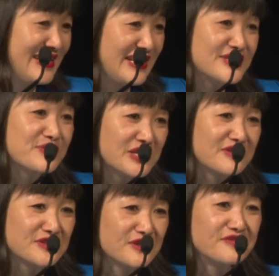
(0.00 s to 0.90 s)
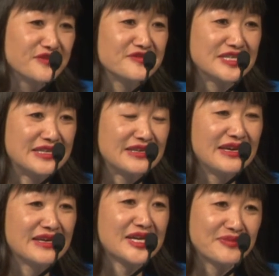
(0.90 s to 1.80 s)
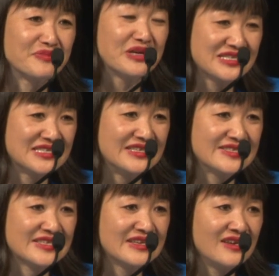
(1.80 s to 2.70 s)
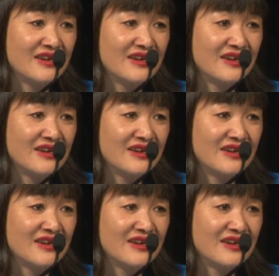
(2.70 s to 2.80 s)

as one of the top 15 capabilities,